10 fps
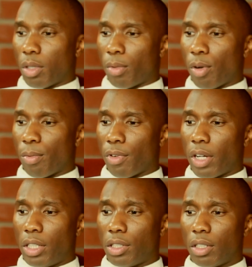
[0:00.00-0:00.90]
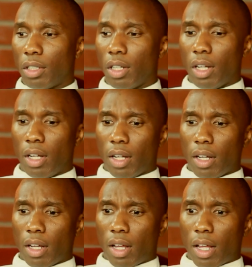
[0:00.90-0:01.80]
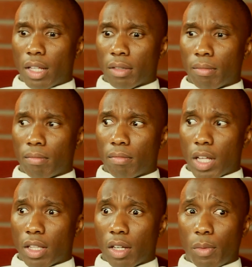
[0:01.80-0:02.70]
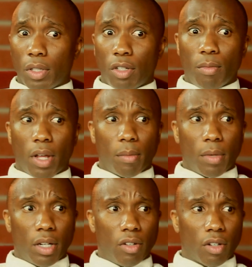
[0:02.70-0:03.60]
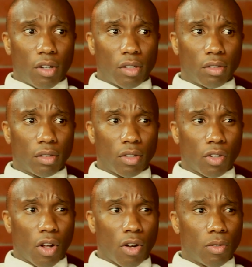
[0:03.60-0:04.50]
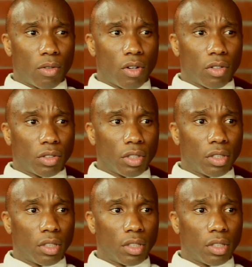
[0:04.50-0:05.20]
appropriation. I think we do make money on our own culture.